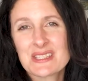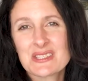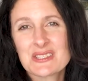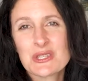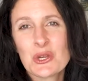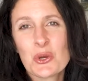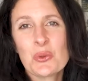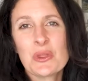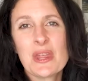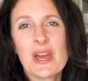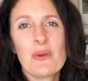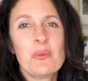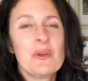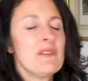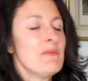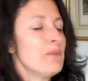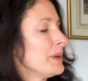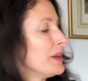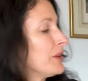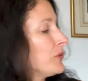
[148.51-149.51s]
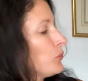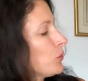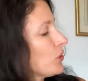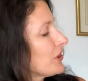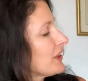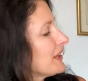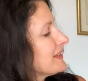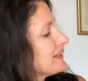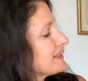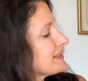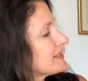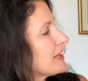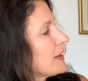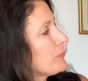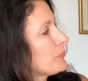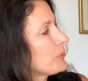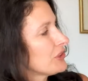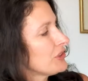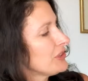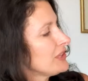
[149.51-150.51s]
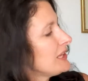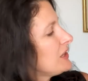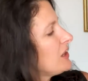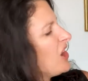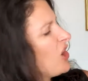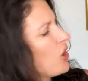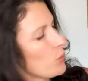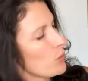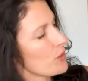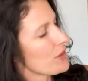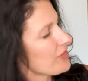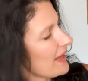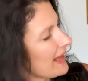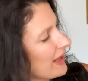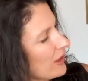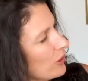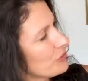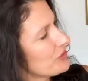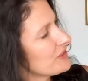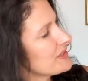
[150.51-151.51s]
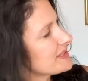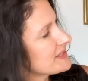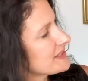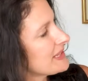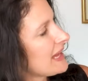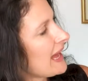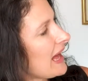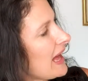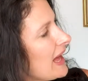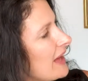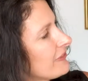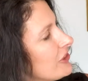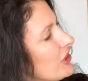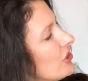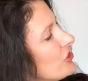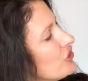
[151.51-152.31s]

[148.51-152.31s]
so that we've been working separately without the staff,